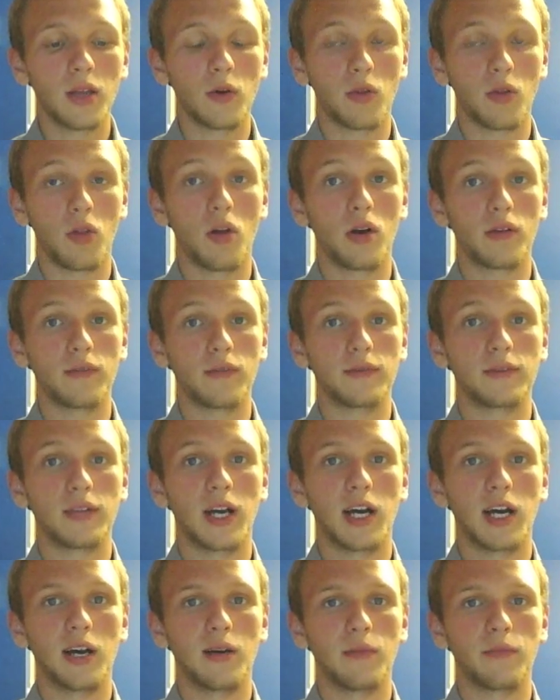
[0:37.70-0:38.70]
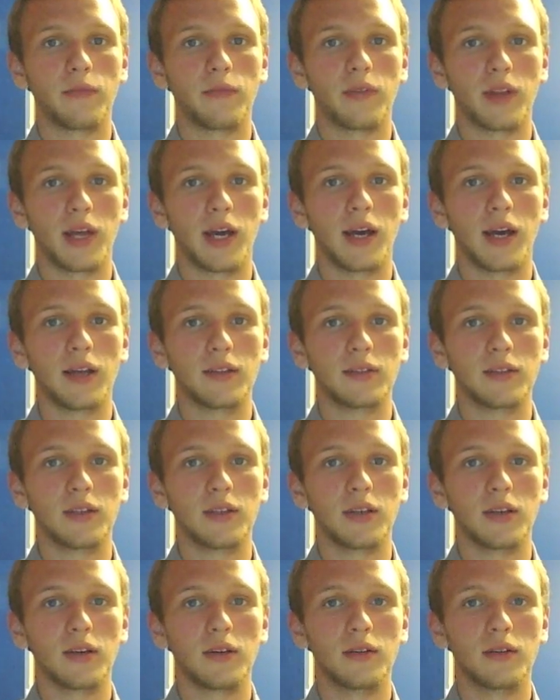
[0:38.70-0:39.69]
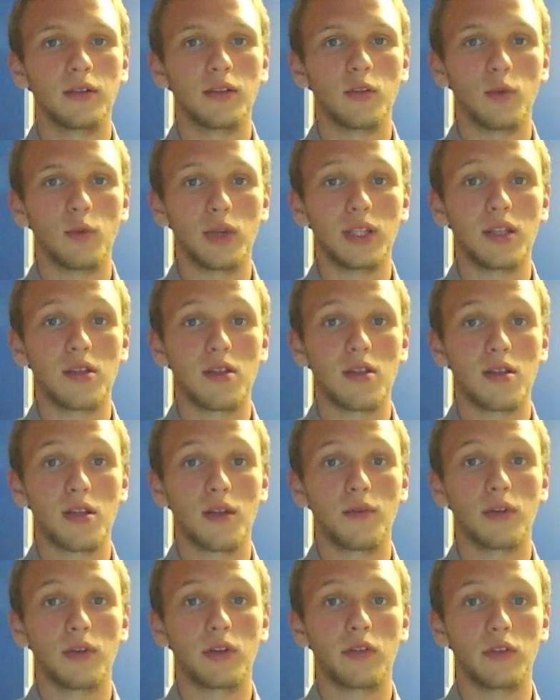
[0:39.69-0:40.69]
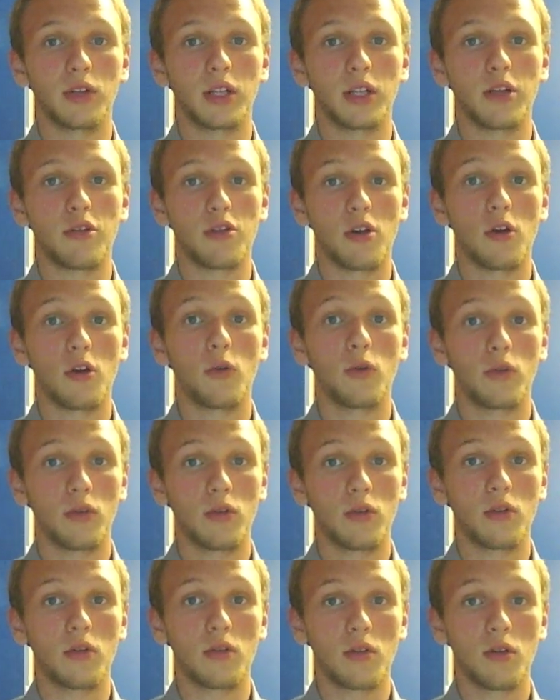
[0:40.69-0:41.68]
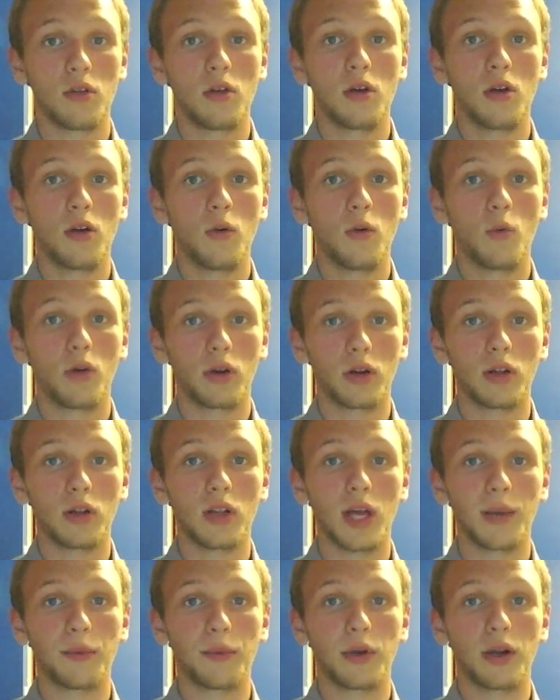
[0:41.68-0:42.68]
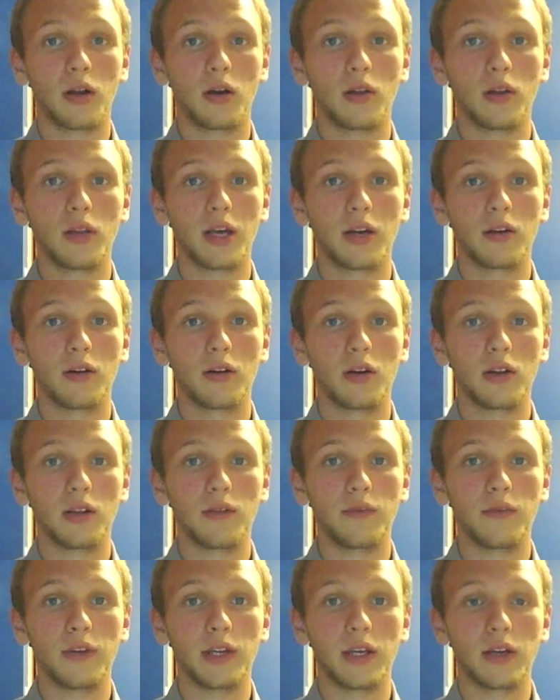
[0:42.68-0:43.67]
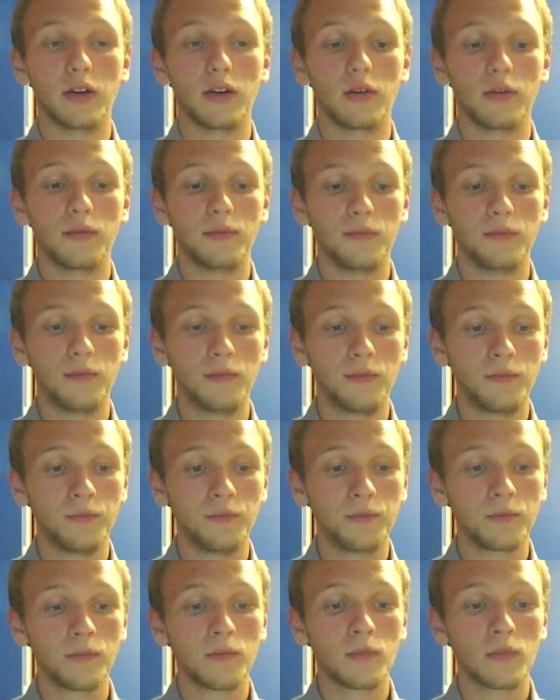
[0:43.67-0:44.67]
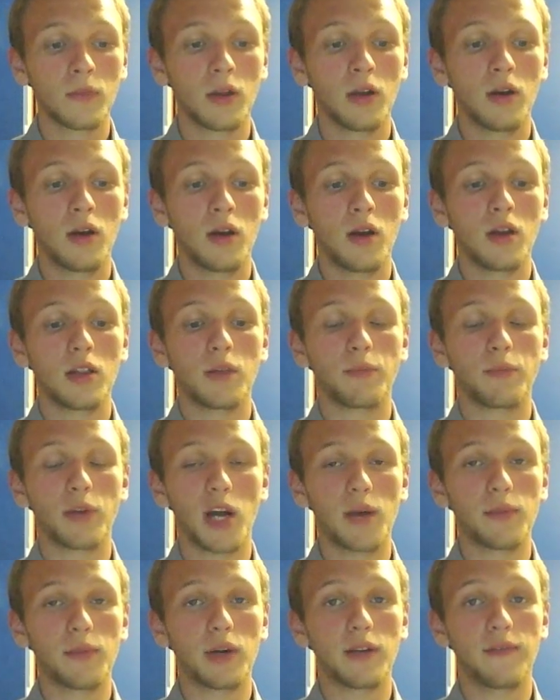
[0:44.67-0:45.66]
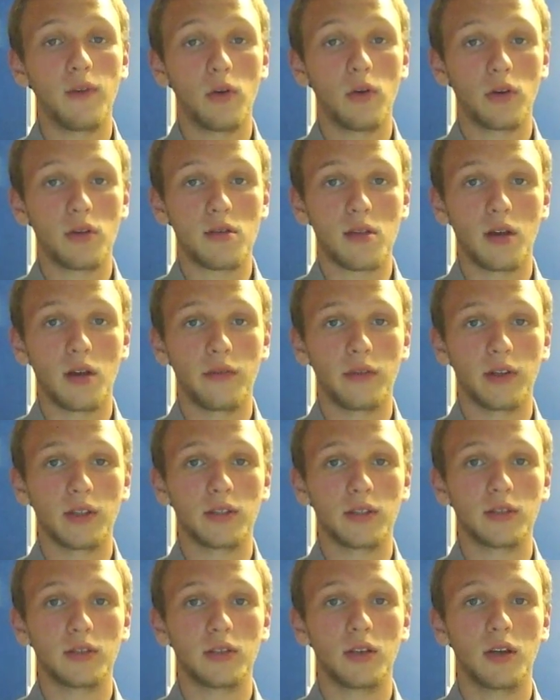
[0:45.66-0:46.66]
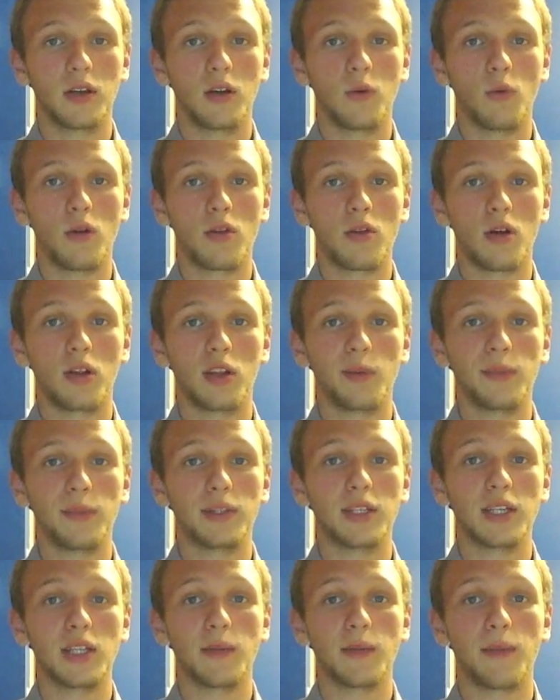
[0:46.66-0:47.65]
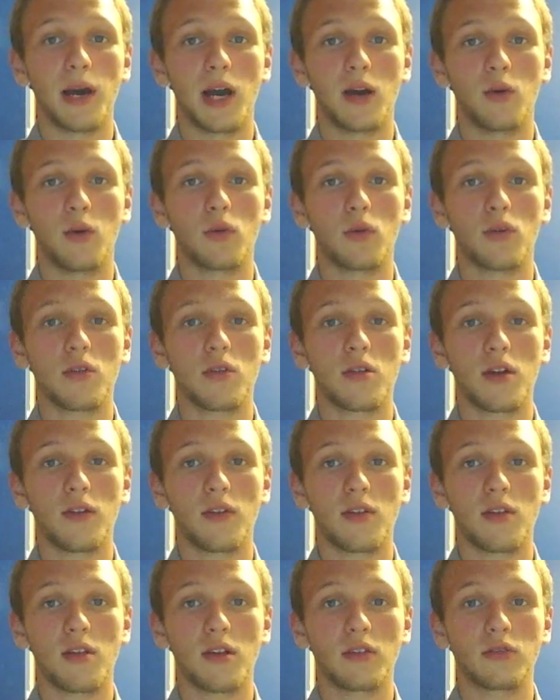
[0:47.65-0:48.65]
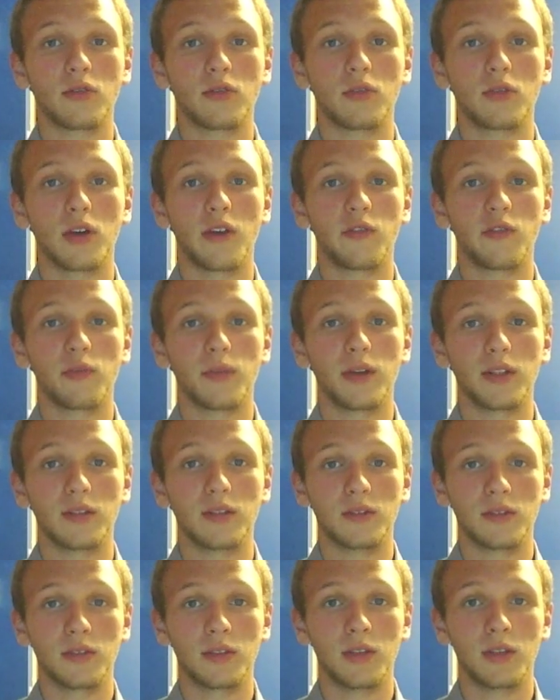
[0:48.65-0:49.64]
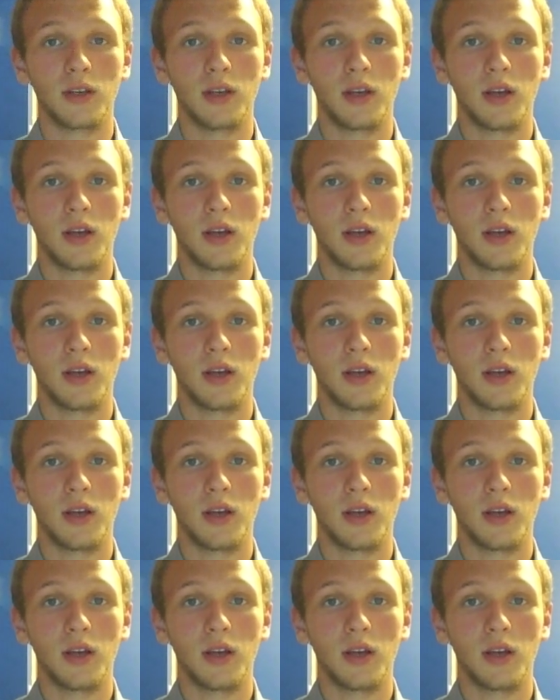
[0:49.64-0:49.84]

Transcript: there's a lot of time for that, the weaknesses of it to really show, which is we're going to elaborate on later on in the video. The primary focus of it was on limiting the powers of the central government.